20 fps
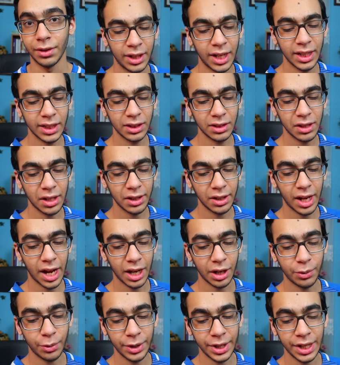next line,
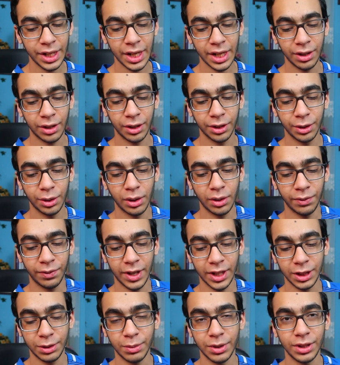equity and other
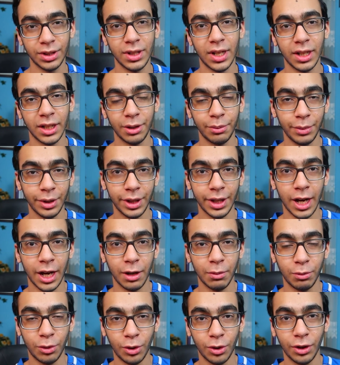investments, not going to be that
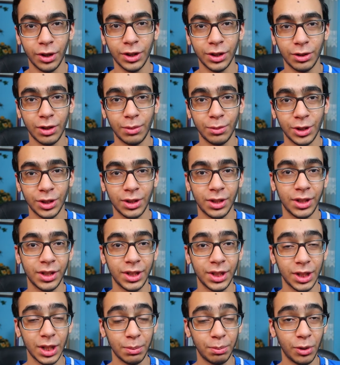important, so I'm just going to
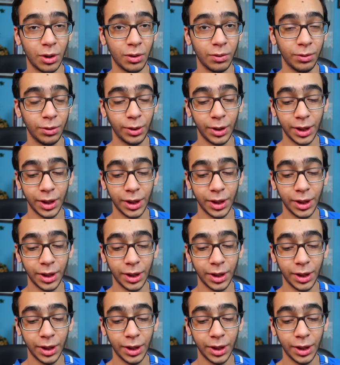skip over